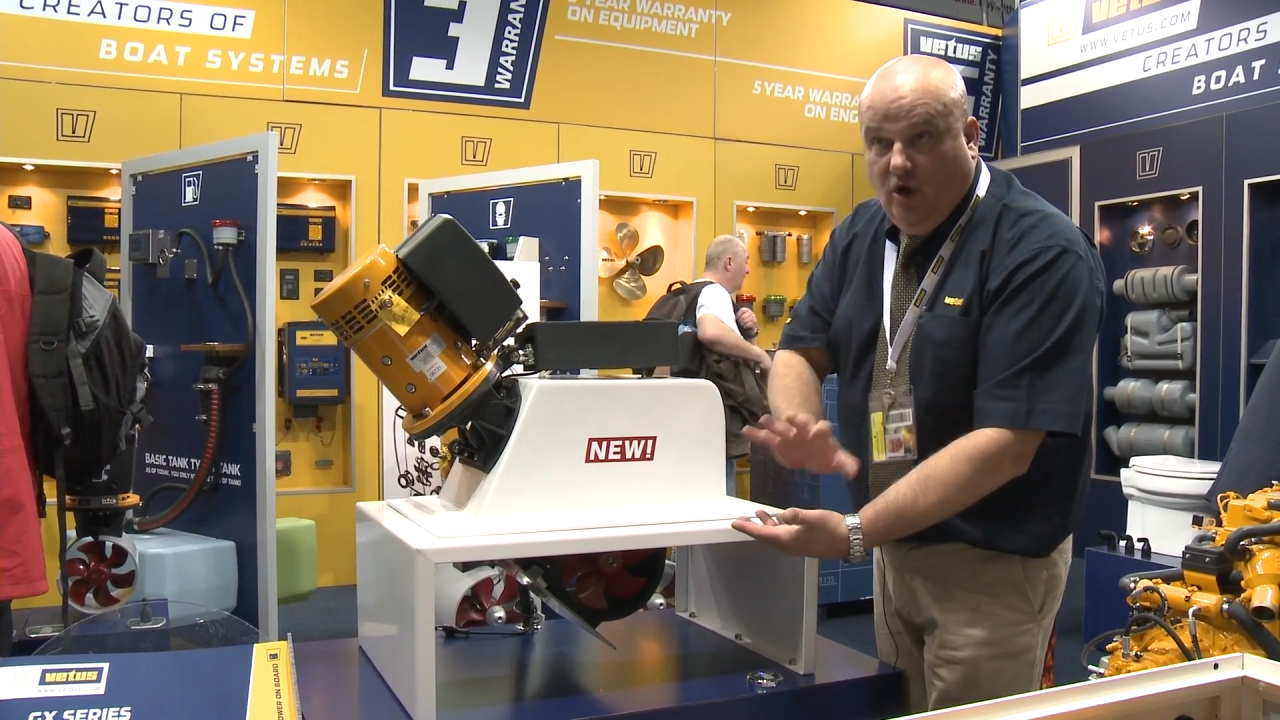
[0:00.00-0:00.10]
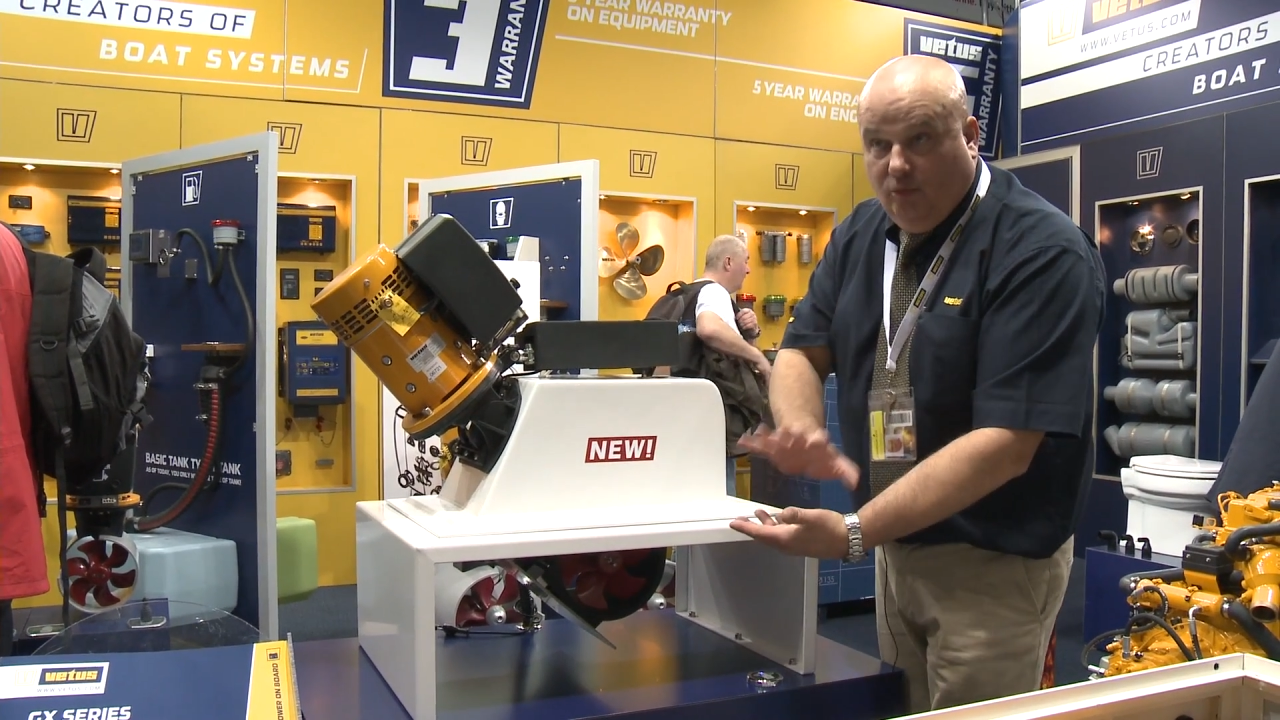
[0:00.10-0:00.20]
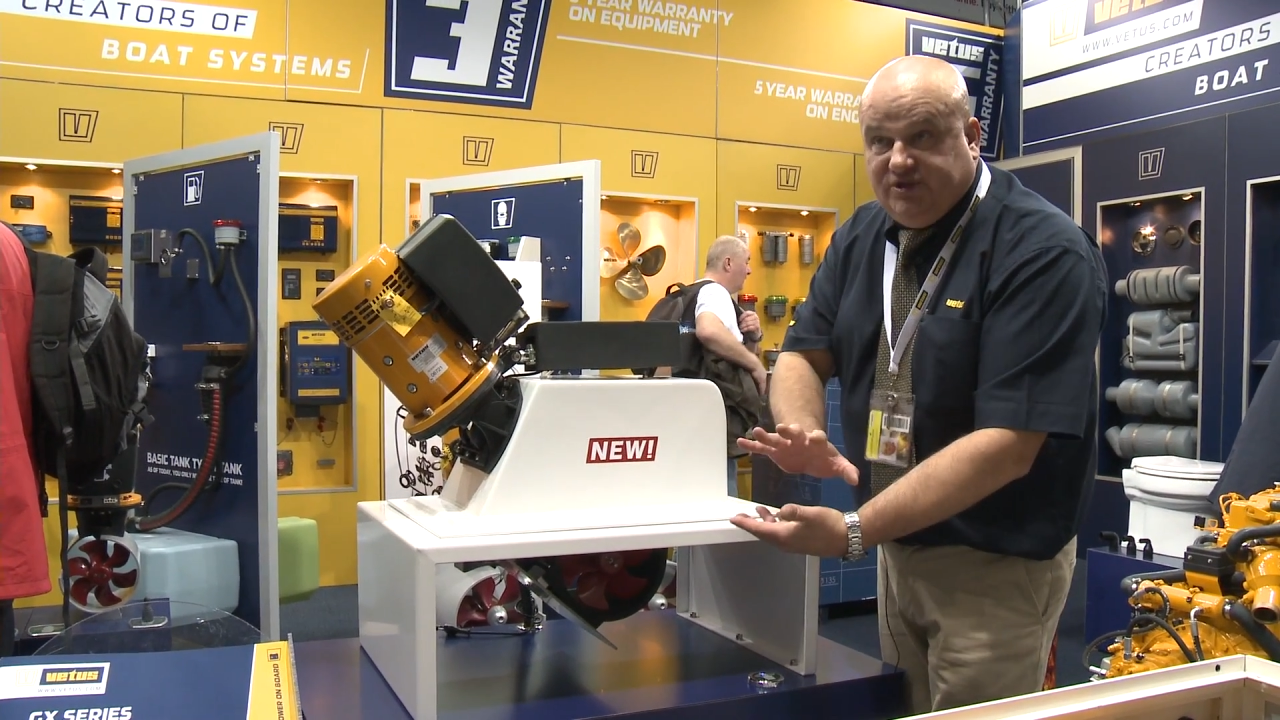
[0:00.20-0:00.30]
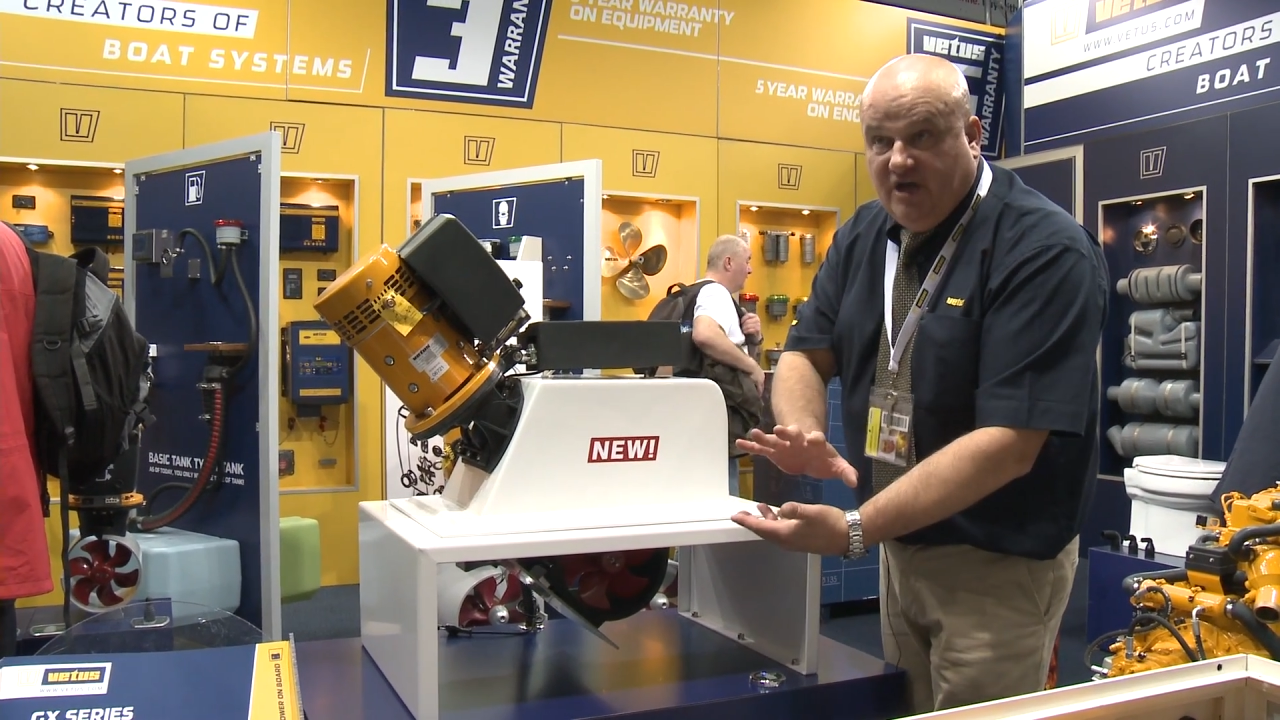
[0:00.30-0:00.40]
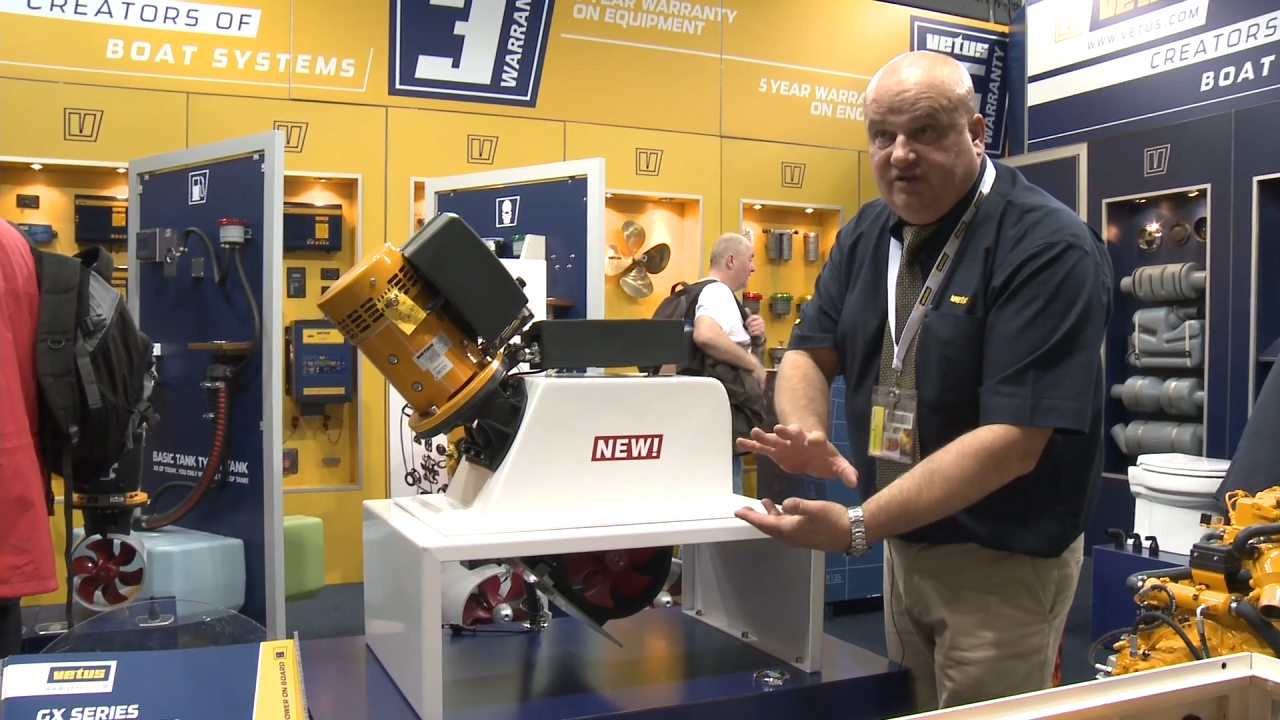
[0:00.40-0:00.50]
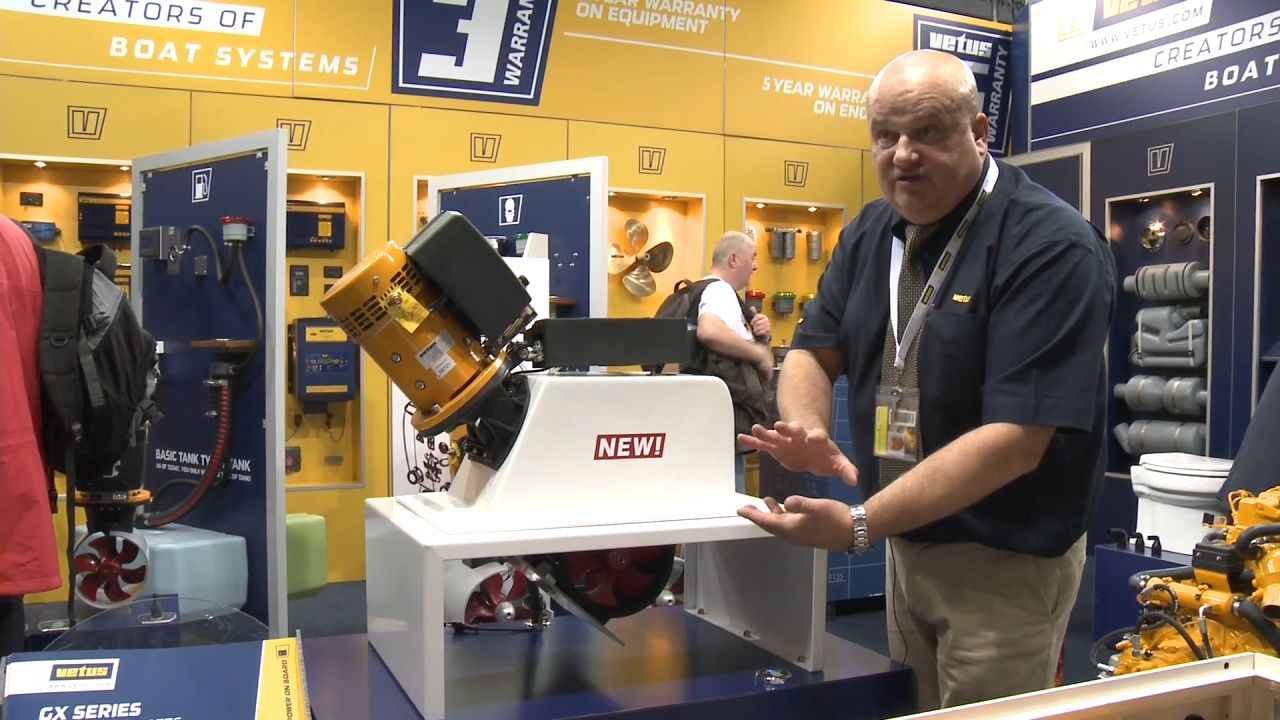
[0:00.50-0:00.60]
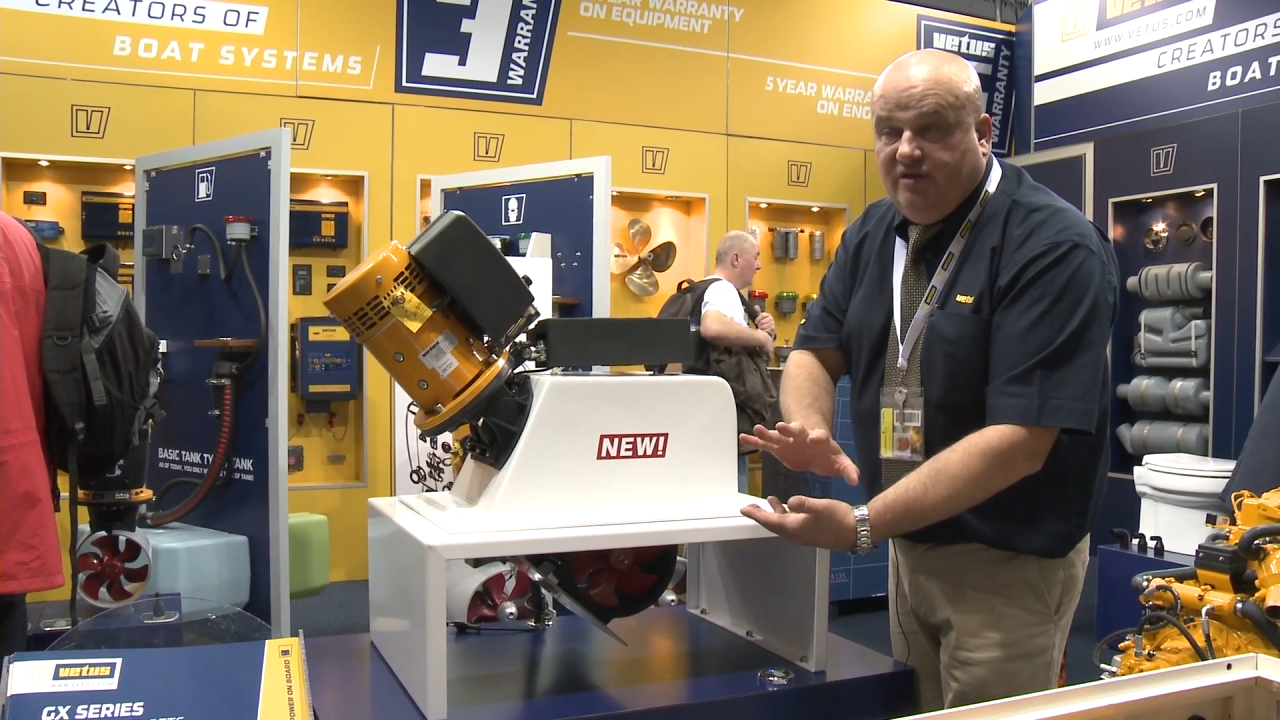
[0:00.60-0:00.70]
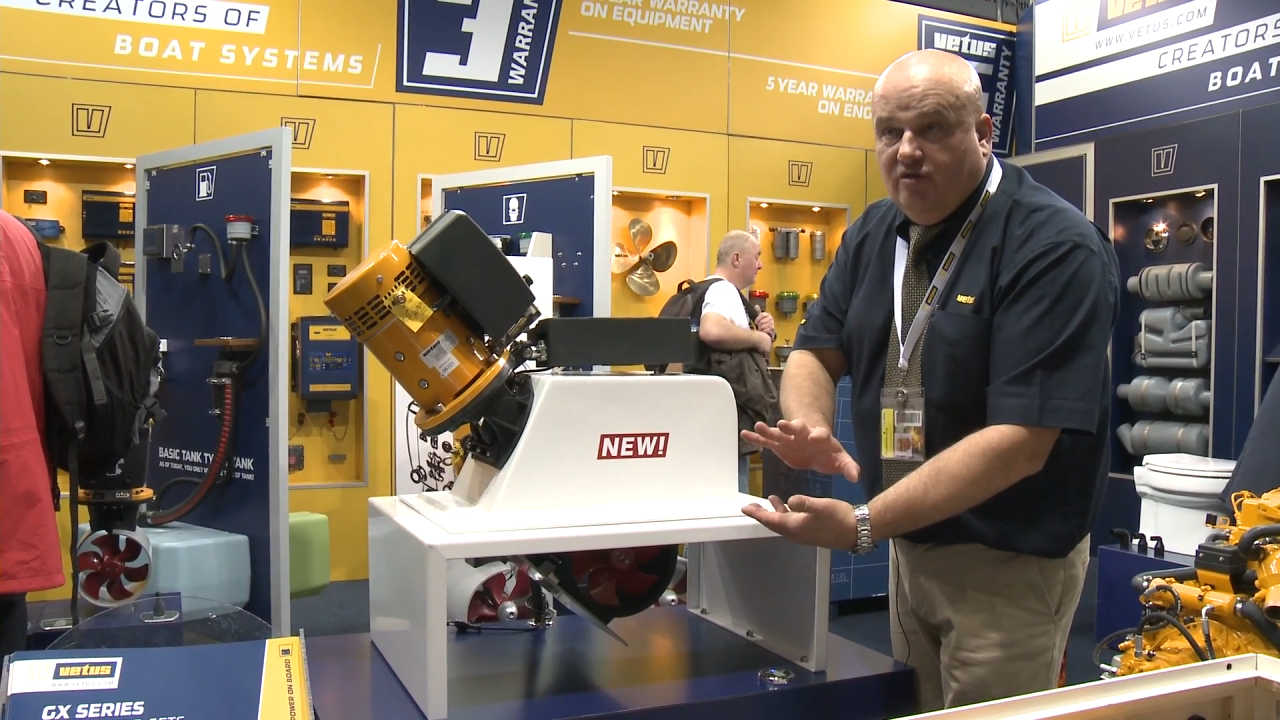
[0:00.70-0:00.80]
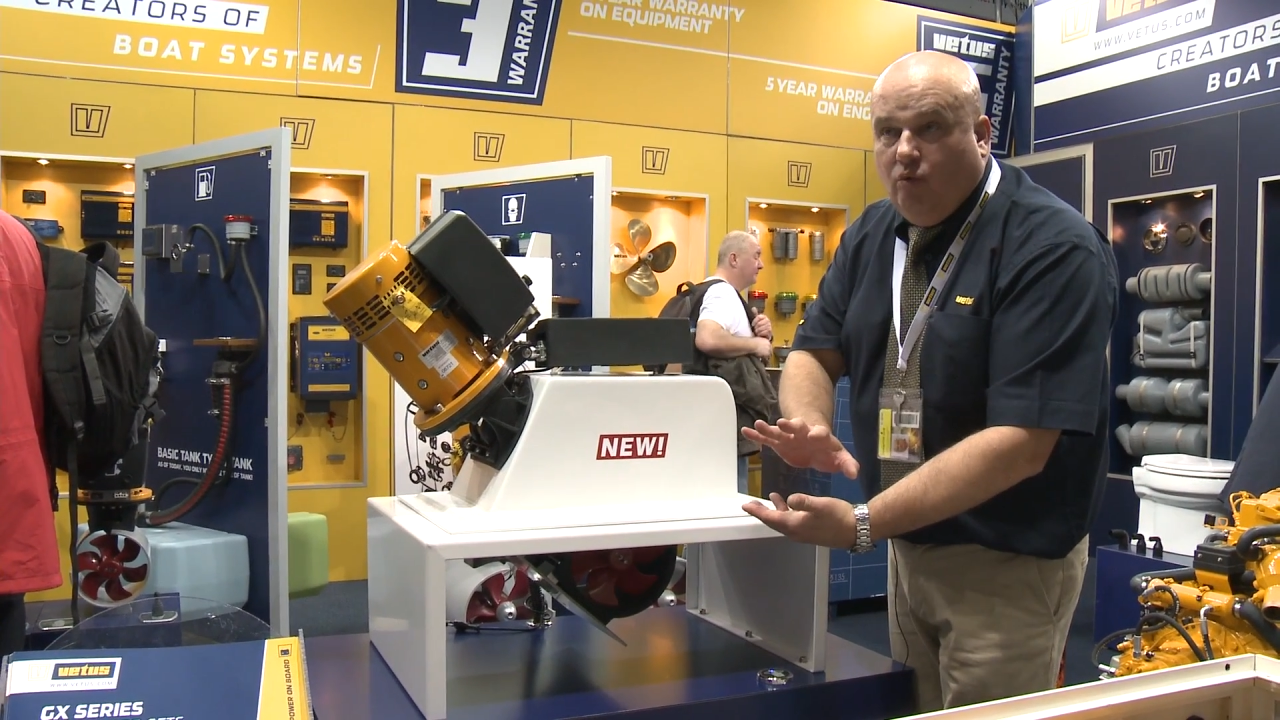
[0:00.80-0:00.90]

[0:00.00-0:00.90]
object in